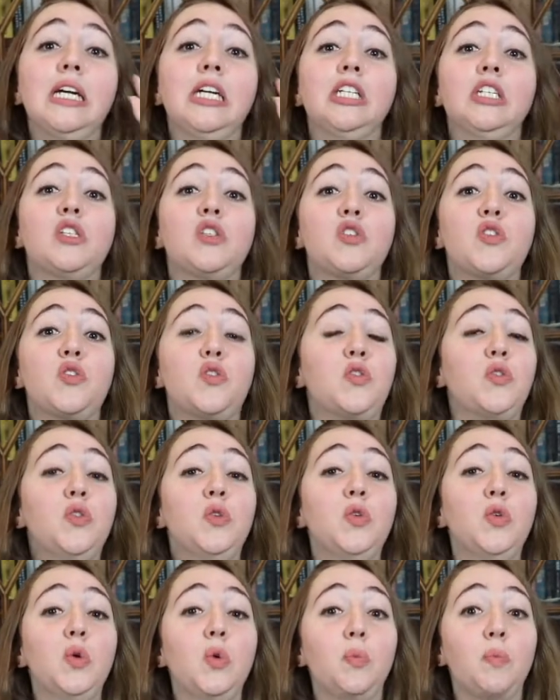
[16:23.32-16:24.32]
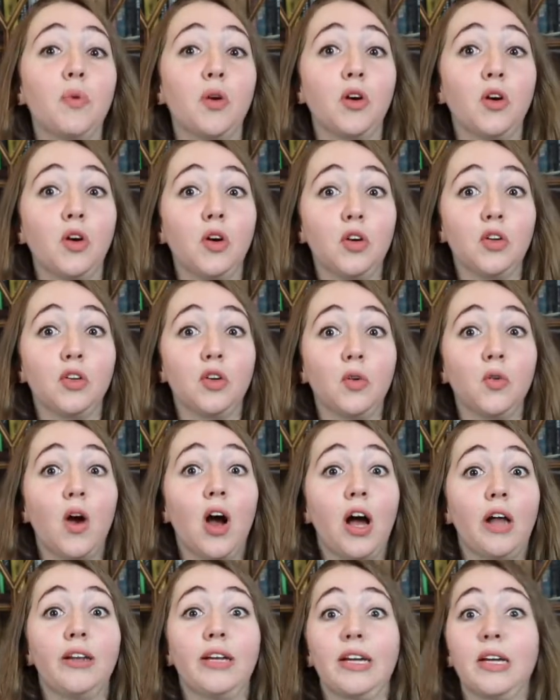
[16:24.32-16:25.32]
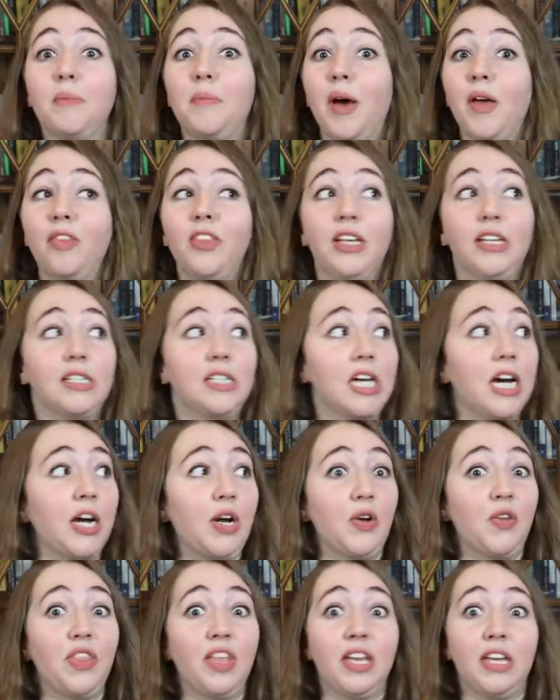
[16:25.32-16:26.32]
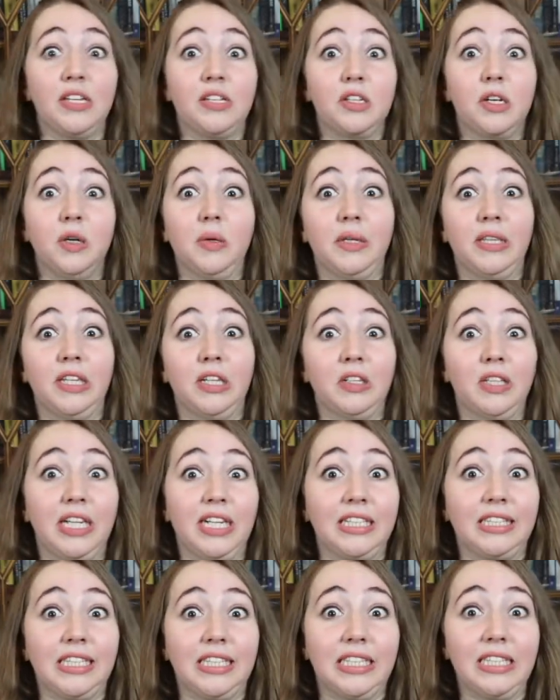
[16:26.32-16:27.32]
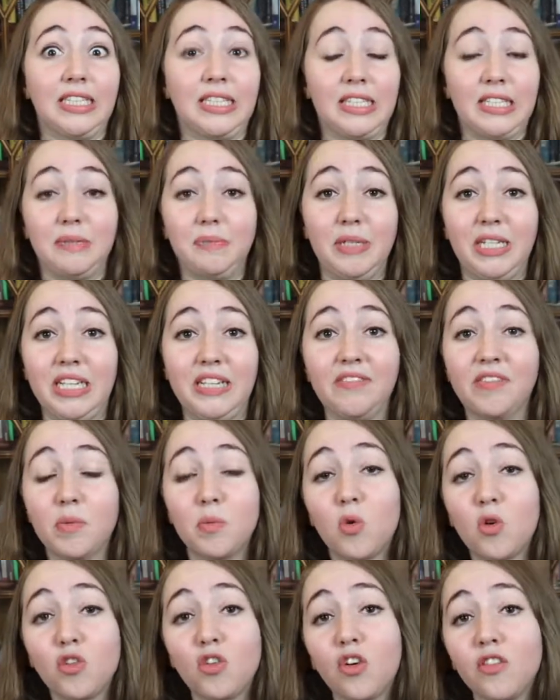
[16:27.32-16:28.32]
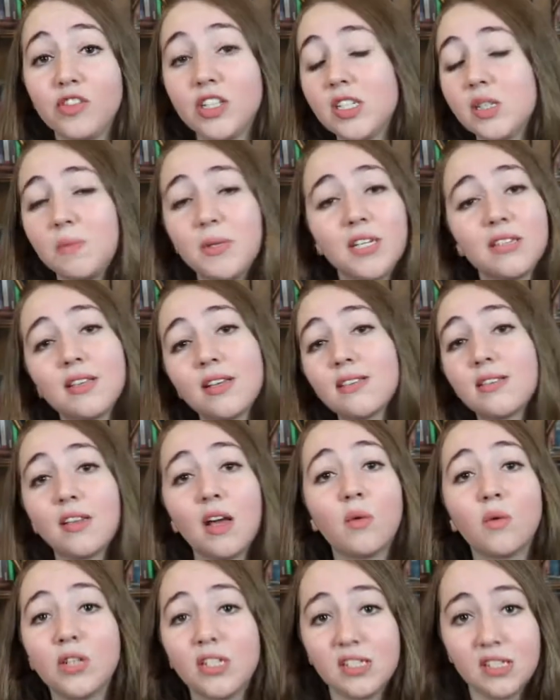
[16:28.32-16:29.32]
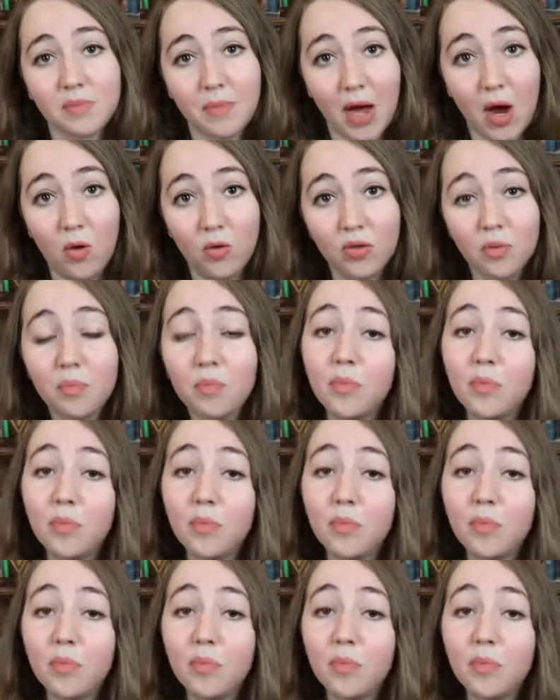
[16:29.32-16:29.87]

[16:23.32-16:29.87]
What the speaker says: super neurotic about the entire thing and go in there like this and be even more nervous, because that's not what it's about.